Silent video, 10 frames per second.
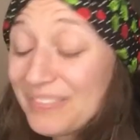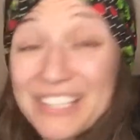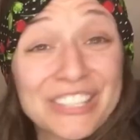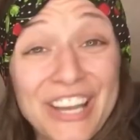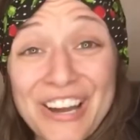
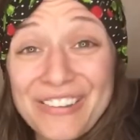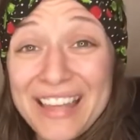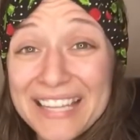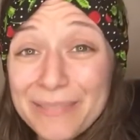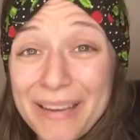So
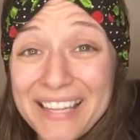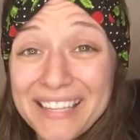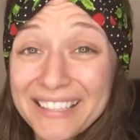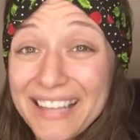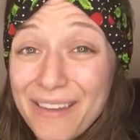that's my
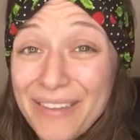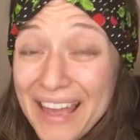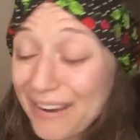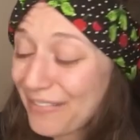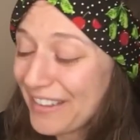little life
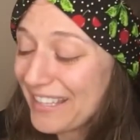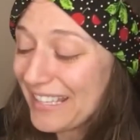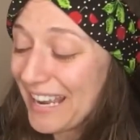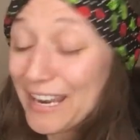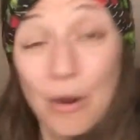hack for the
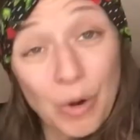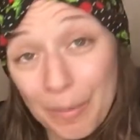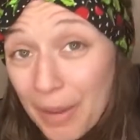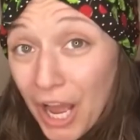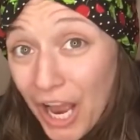day, or
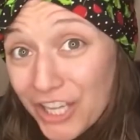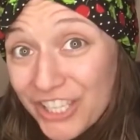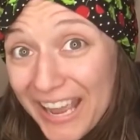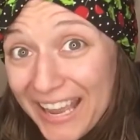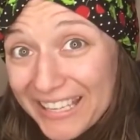posh
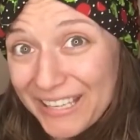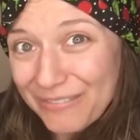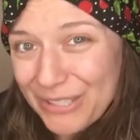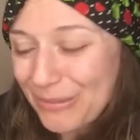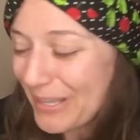hack,
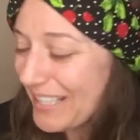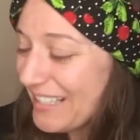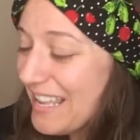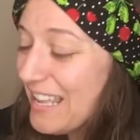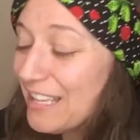if you
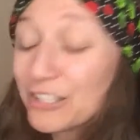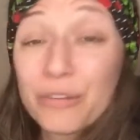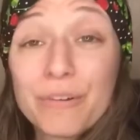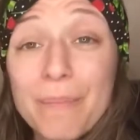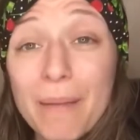will.
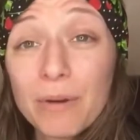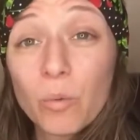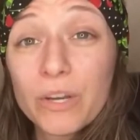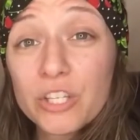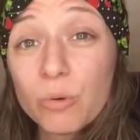So remember,
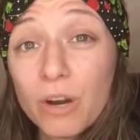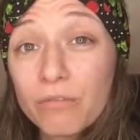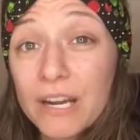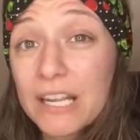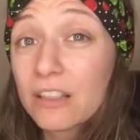when you are
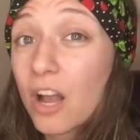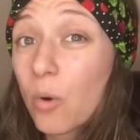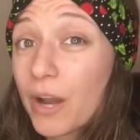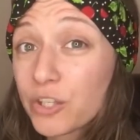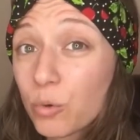running low
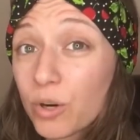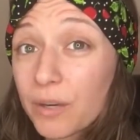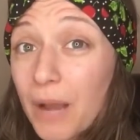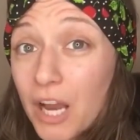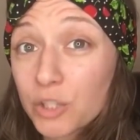on your
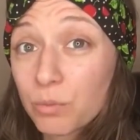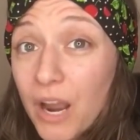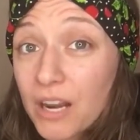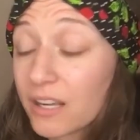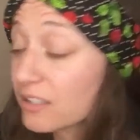posh
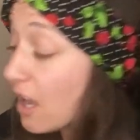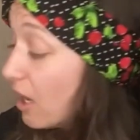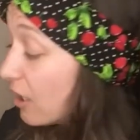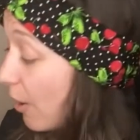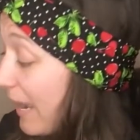products,
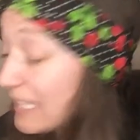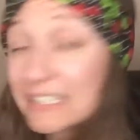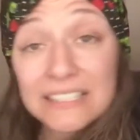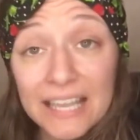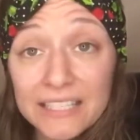go ahead
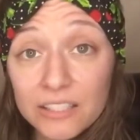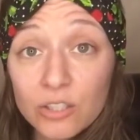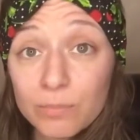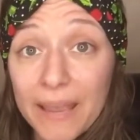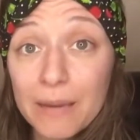and slice
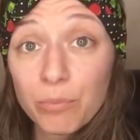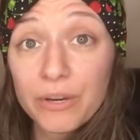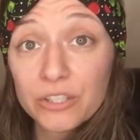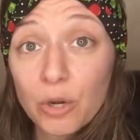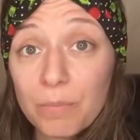those bad
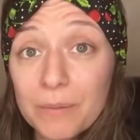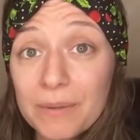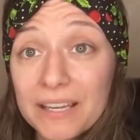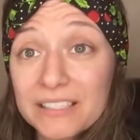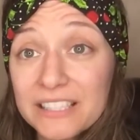boys open
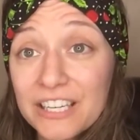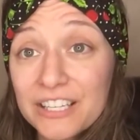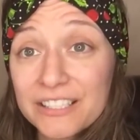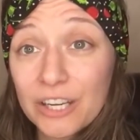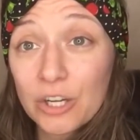because there
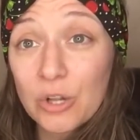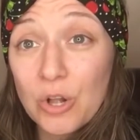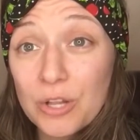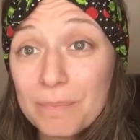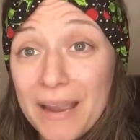is a
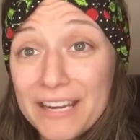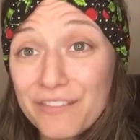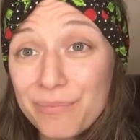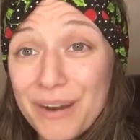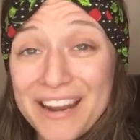gold mine
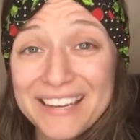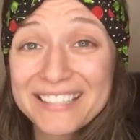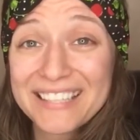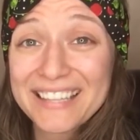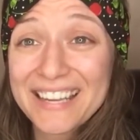of
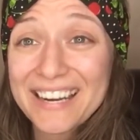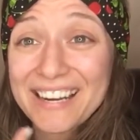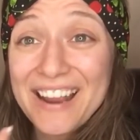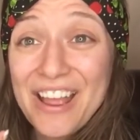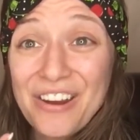product in
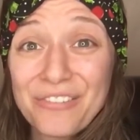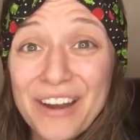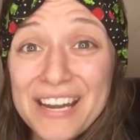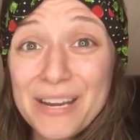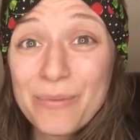there,
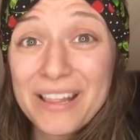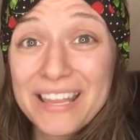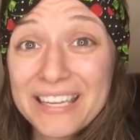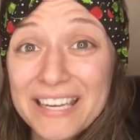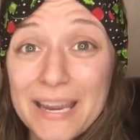ready,
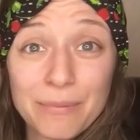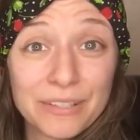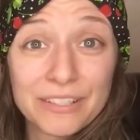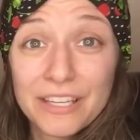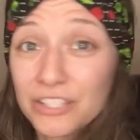willing, and
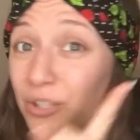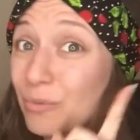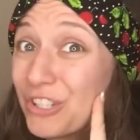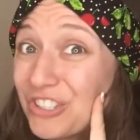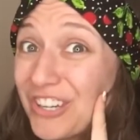able to
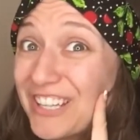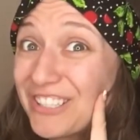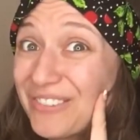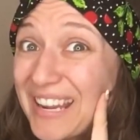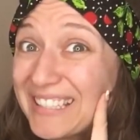moisturize
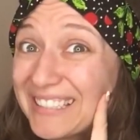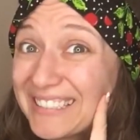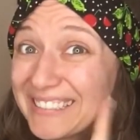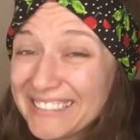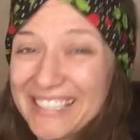your face.